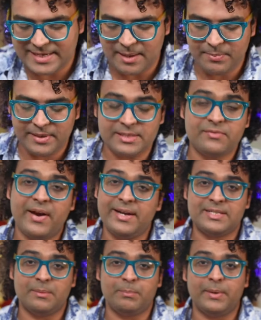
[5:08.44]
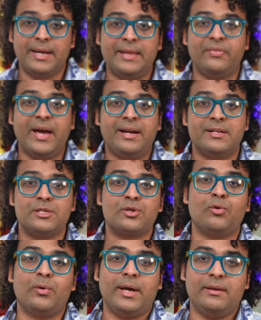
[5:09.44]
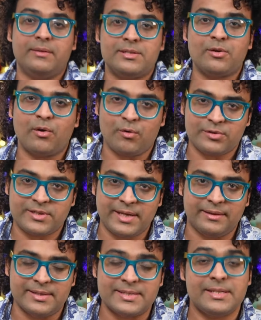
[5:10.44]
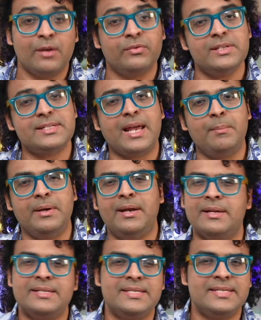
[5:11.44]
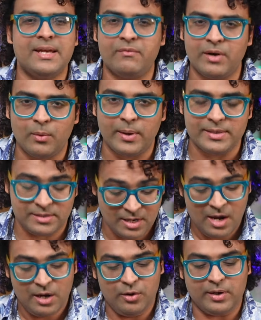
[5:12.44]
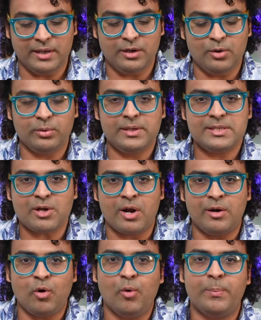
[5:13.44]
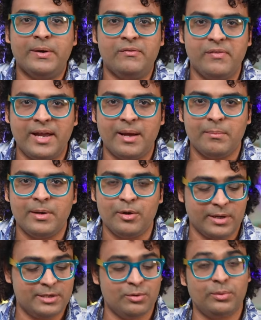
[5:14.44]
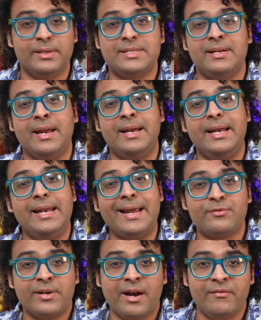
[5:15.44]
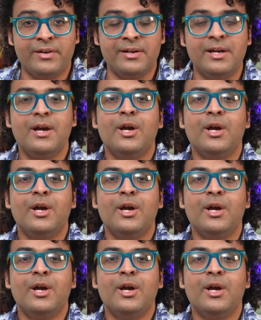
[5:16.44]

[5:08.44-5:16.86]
step is very simple, and that is cooking this or roasting this. Now this can be done in several ways. You can do this on an open flame, you can do this in an electric oven,